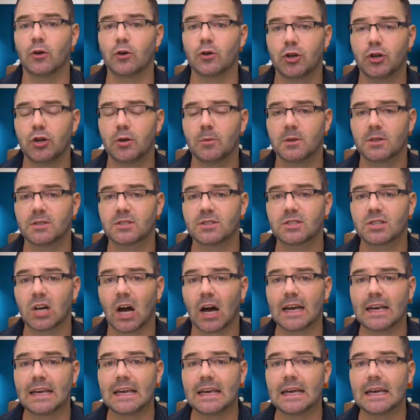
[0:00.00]
on human
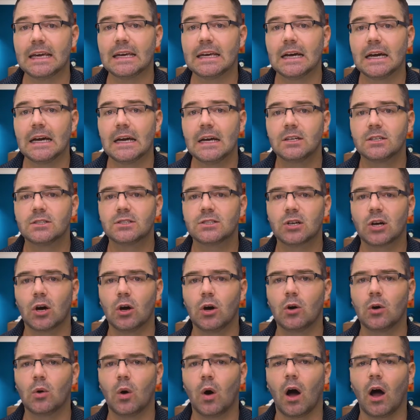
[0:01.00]
psyche.
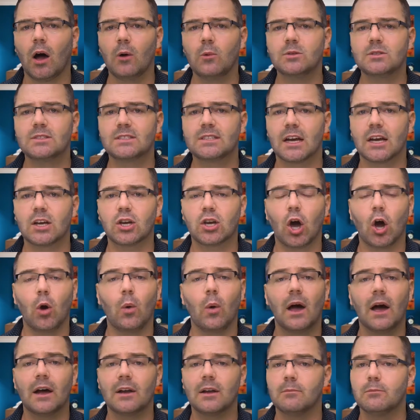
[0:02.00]
So I would say
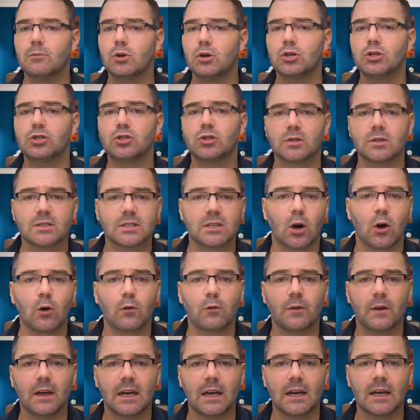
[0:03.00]
go out, immerse
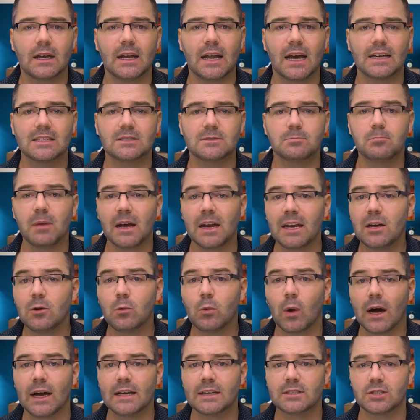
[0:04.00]
yourself in as many
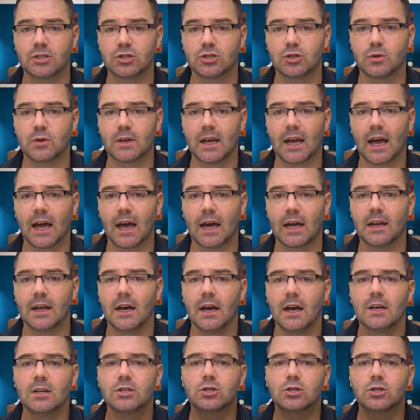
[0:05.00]
ways as you can.